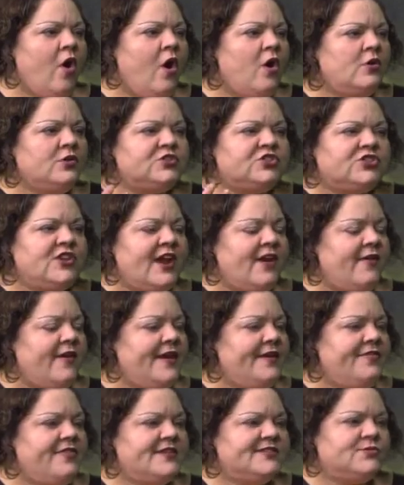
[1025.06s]
all
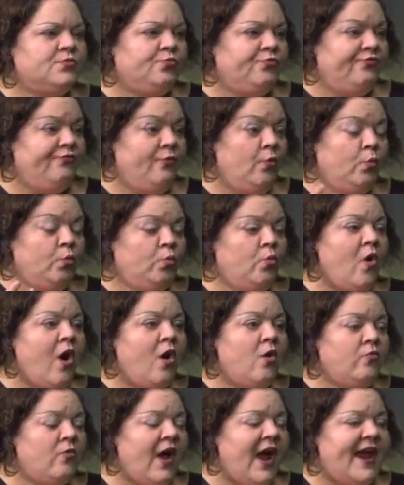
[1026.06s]
sharing this
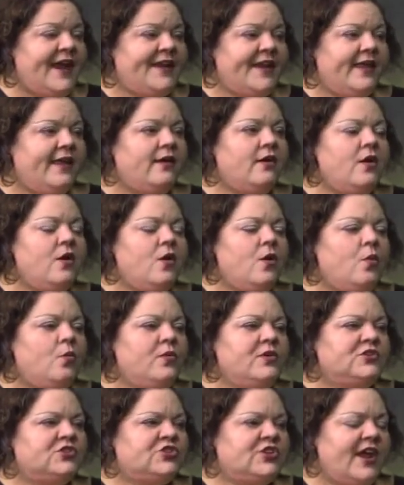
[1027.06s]
raw writing.
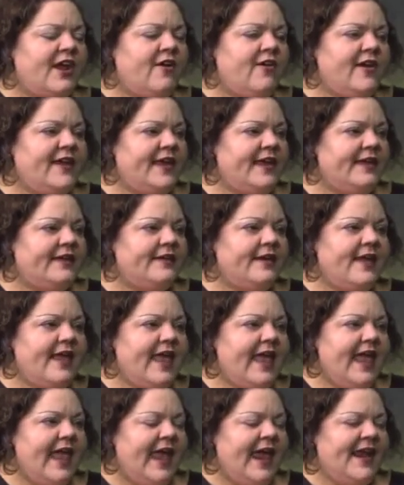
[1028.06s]
We're sharing it,
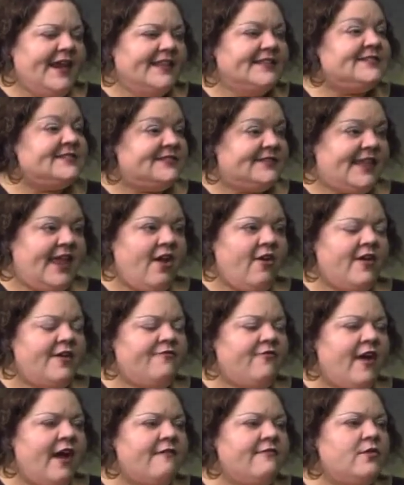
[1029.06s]
and it's scary
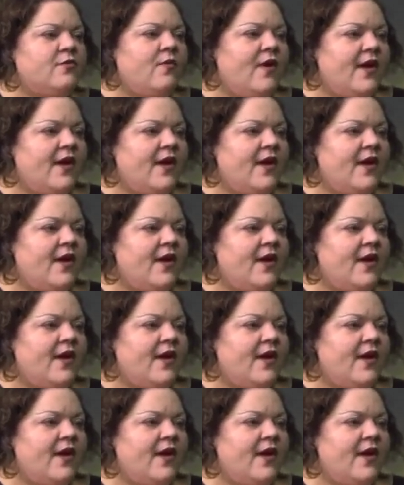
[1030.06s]
for everyone.